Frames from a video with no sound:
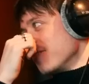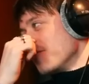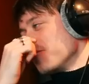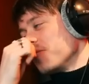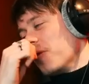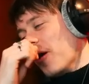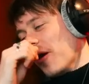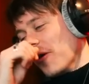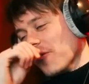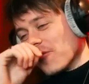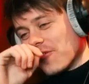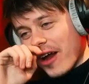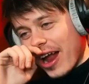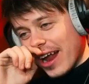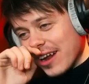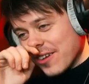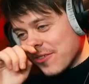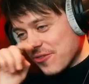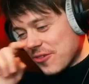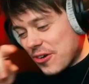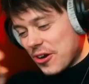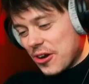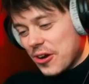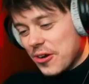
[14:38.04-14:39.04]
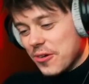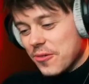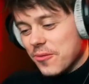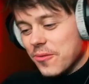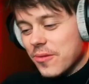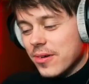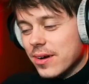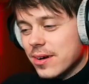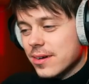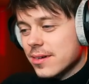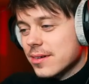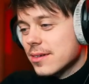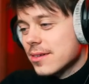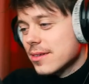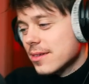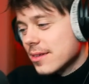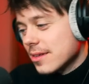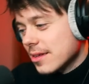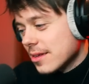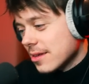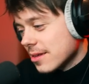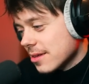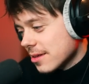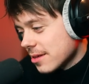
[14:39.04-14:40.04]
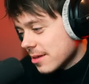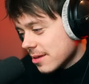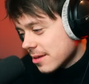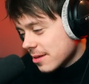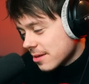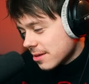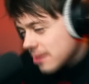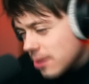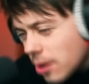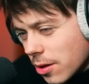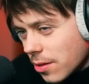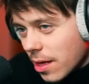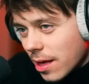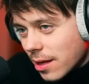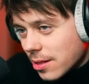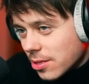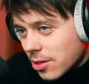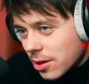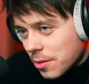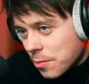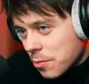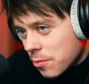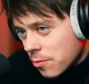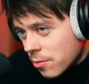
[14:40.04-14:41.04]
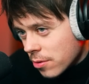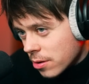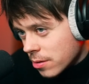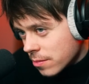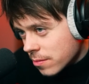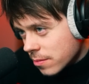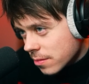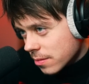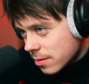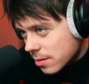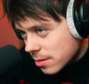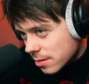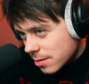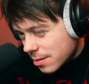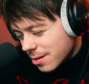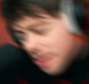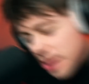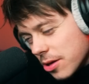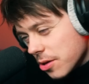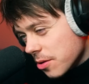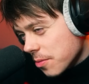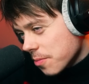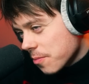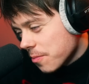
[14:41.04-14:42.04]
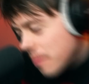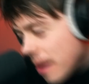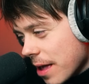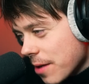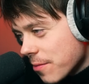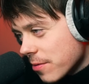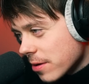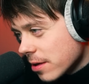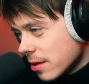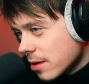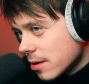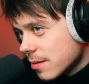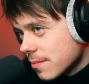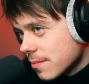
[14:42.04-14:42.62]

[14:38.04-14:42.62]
With my red room. Not that type of room. Maybe.